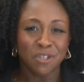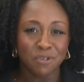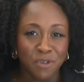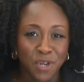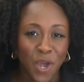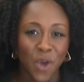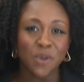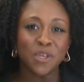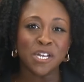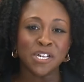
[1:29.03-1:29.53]

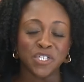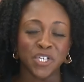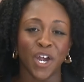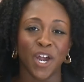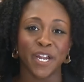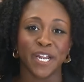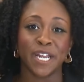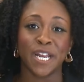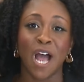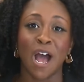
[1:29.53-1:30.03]
you know your
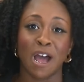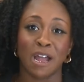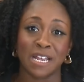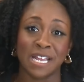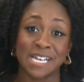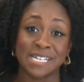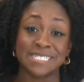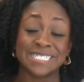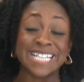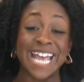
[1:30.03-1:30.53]
target
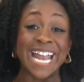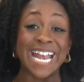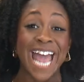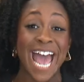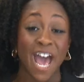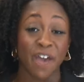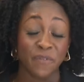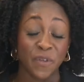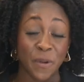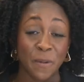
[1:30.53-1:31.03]
audience,
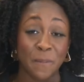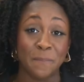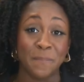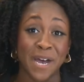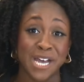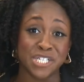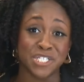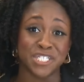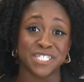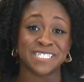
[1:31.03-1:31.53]
and have your
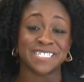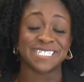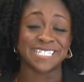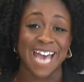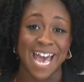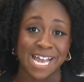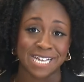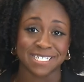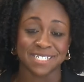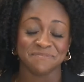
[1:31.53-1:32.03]
budget
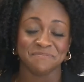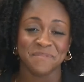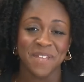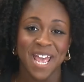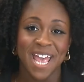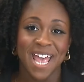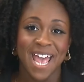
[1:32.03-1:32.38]
set.